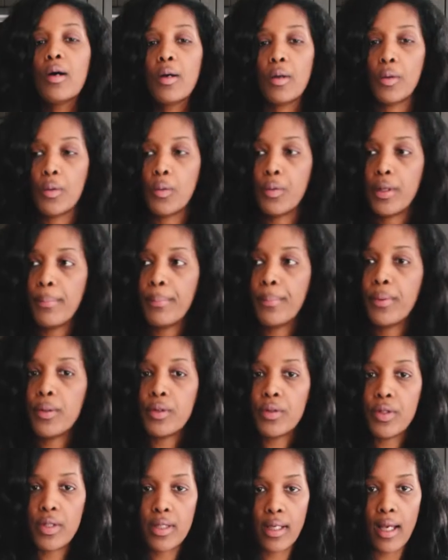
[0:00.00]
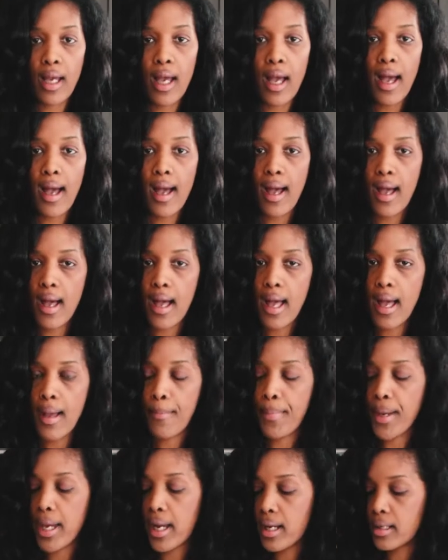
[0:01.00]
we put
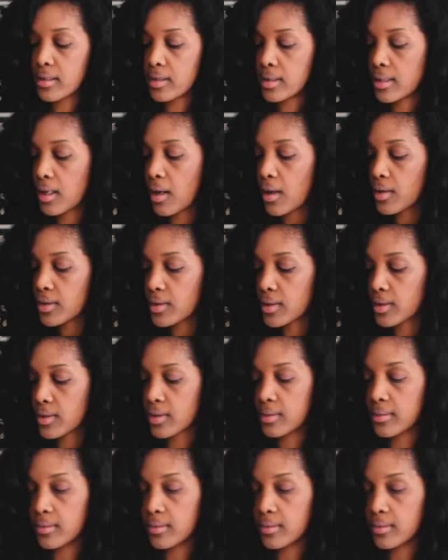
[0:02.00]
pear sauce